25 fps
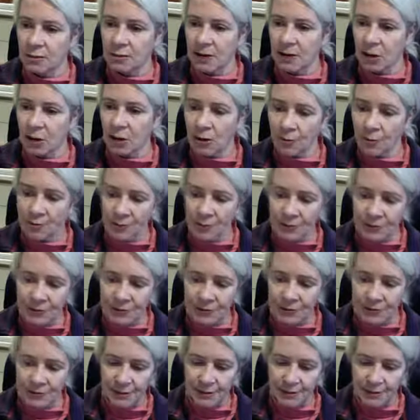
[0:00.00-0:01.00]

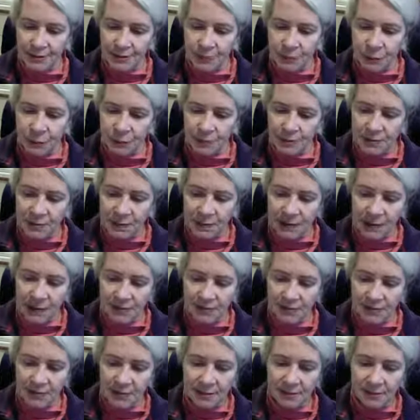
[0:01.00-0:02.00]
compost. Oops, I can't even
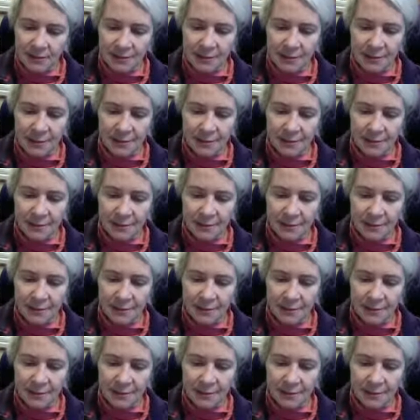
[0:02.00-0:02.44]
type today.